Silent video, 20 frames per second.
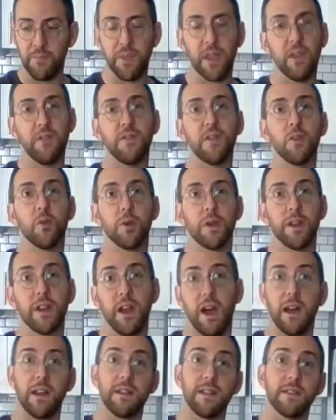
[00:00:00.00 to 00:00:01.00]
If you are
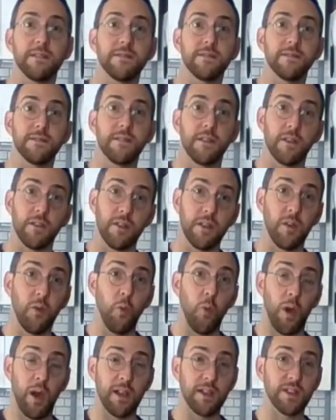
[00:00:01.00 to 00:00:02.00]
not necessarily
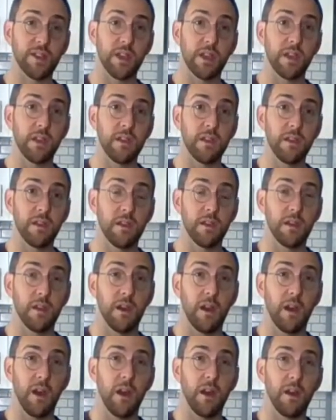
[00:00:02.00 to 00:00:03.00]
watching,
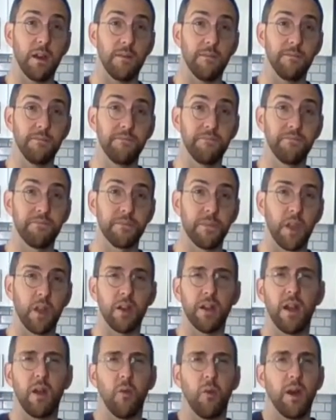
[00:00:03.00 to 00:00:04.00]
or
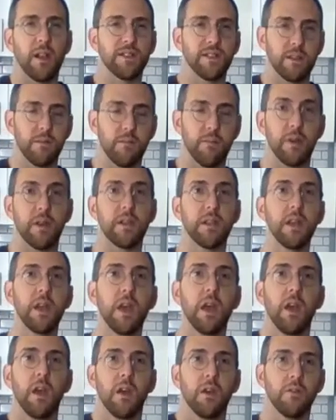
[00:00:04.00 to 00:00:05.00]
not watching, but
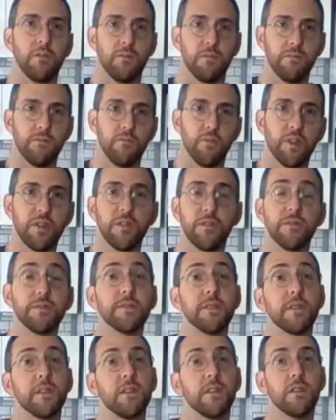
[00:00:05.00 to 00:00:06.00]

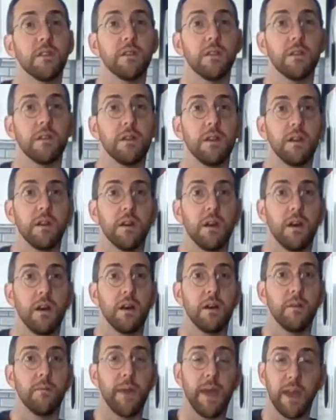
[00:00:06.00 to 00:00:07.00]
reducing your
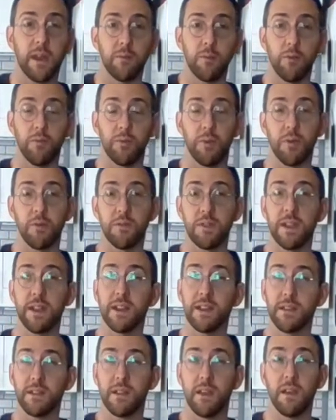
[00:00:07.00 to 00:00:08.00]
animal
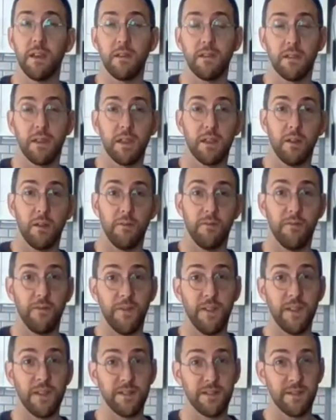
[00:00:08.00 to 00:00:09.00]
protein intake,
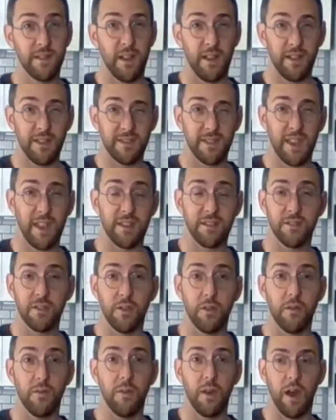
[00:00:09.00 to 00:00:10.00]
fish sauce,
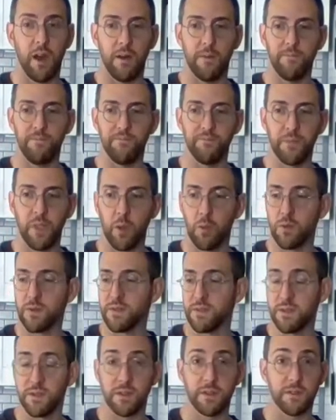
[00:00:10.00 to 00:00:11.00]

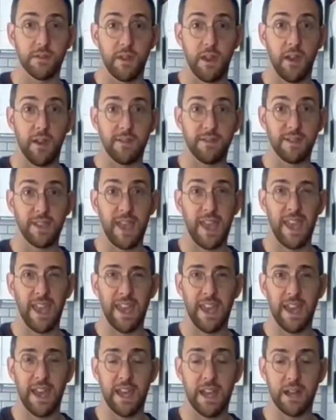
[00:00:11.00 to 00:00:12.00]
Worcestershire sauce,
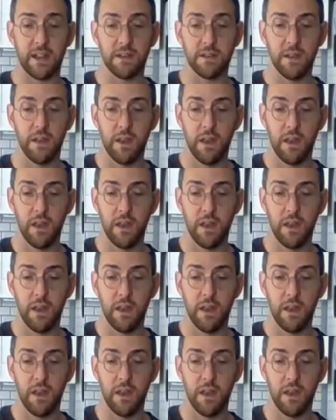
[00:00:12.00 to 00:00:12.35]
and